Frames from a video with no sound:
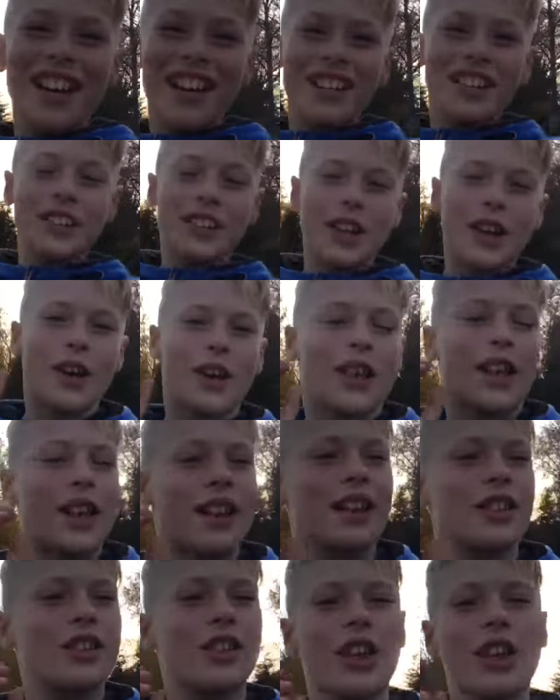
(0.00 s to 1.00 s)
So
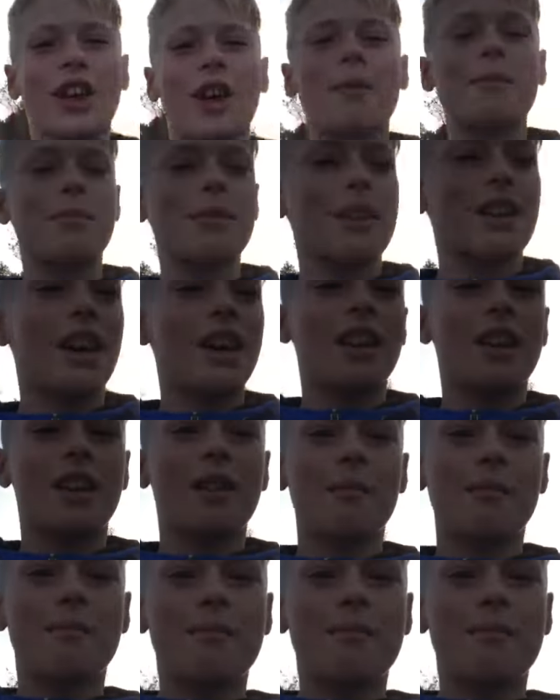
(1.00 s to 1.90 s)
Jake got P-I-